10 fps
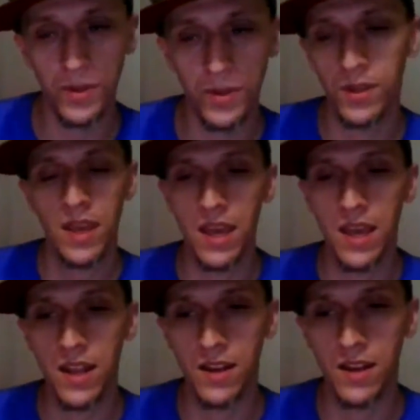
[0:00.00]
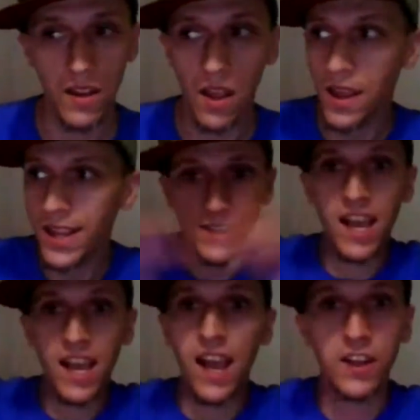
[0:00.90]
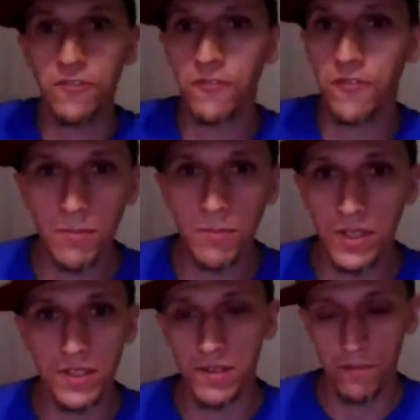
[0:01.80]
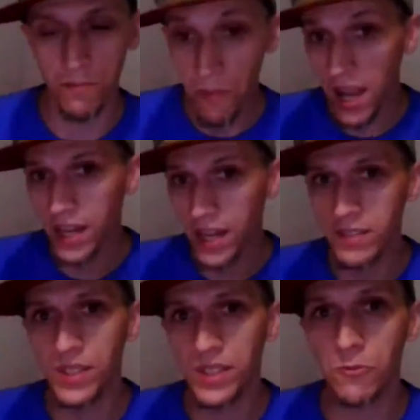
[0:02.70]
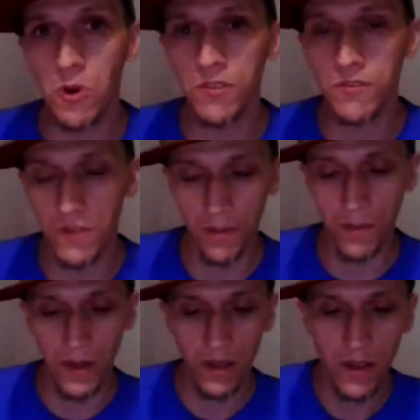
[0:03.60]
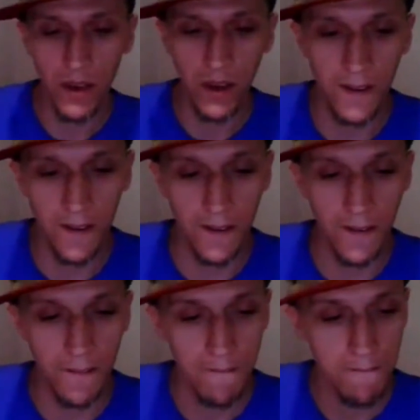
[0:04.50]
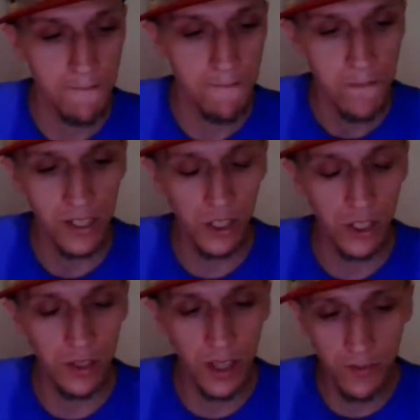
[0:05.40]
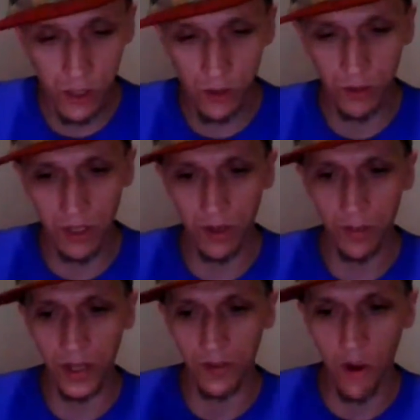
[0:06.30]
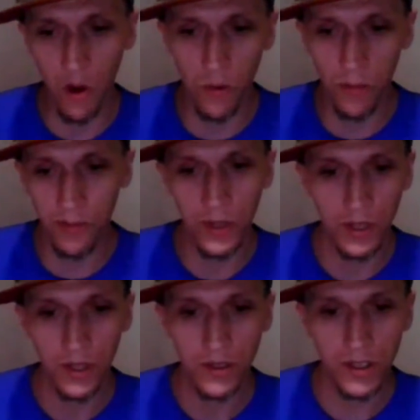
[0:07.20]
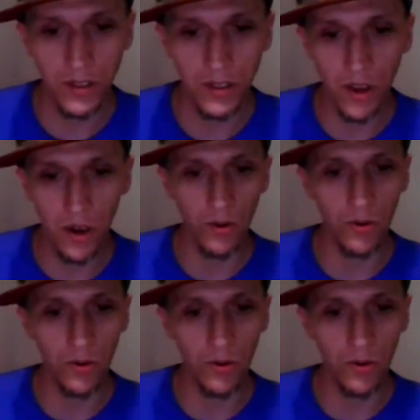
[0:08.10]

and entire families, mine being one of them. It just gives you a little bit of hope to know